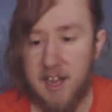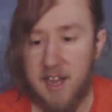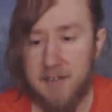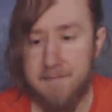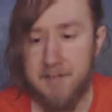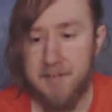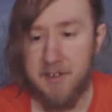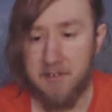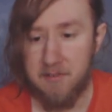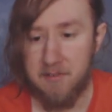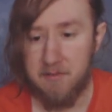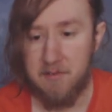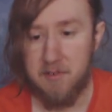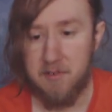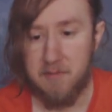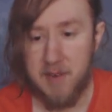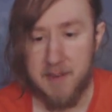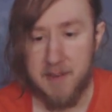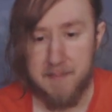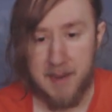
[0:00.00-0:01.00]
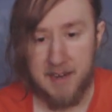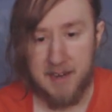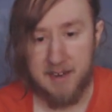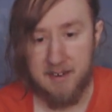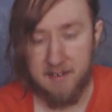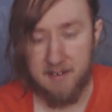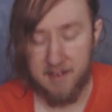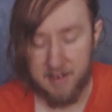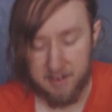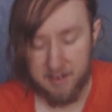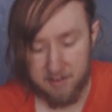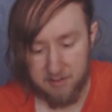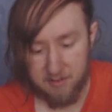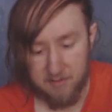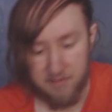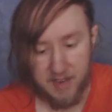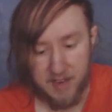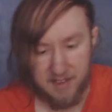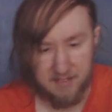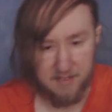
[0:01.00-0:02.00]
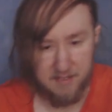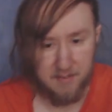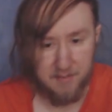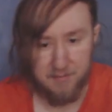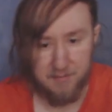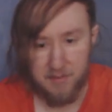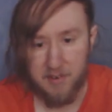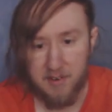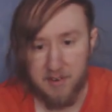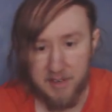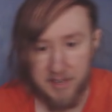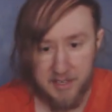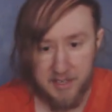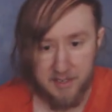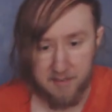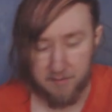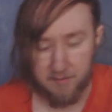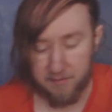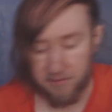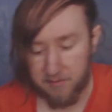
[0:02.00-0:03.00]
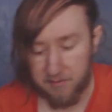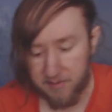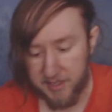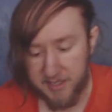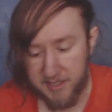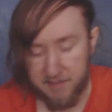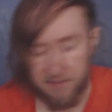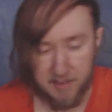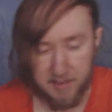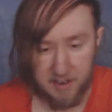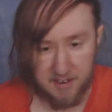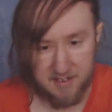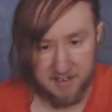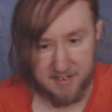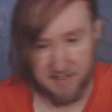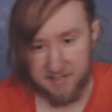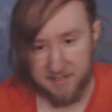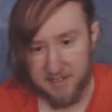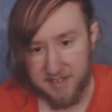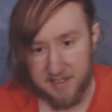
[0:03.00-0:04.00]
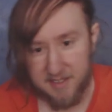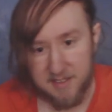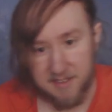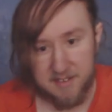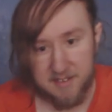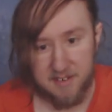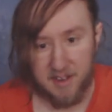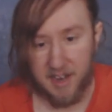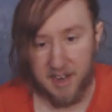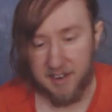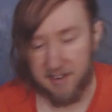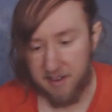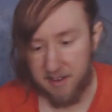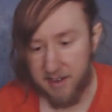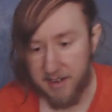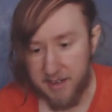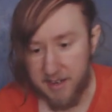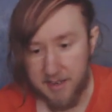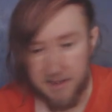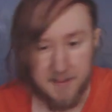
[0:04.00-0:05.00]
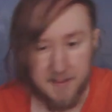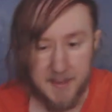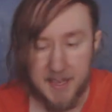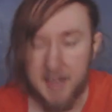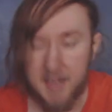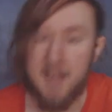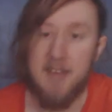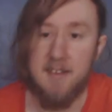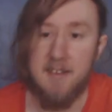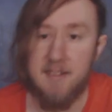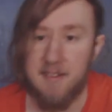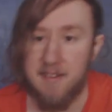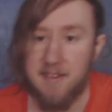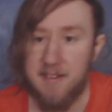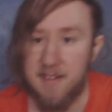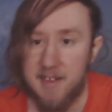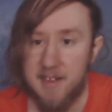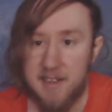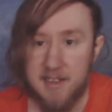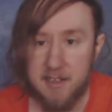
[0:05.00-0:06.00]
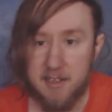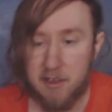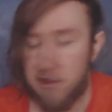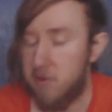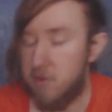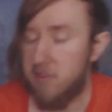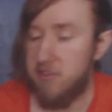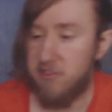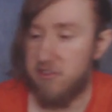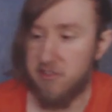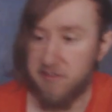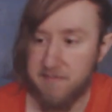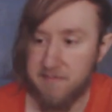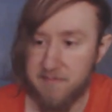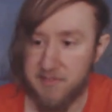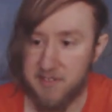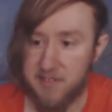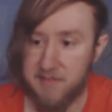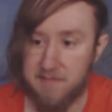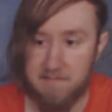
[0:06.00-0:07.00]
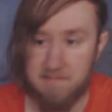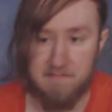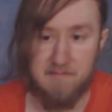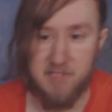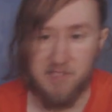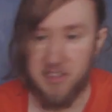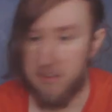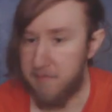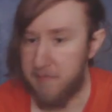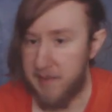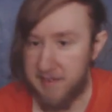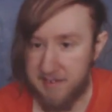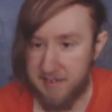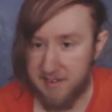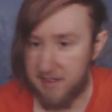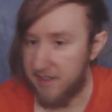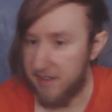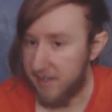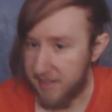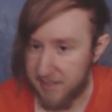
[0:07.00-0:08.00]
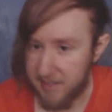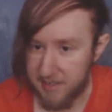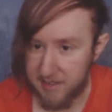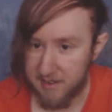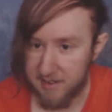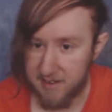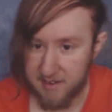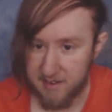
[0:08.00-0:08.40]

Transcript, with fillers: You know, all the way back in like 2013 and 14 when I started to actually get into costumes and, you know, basically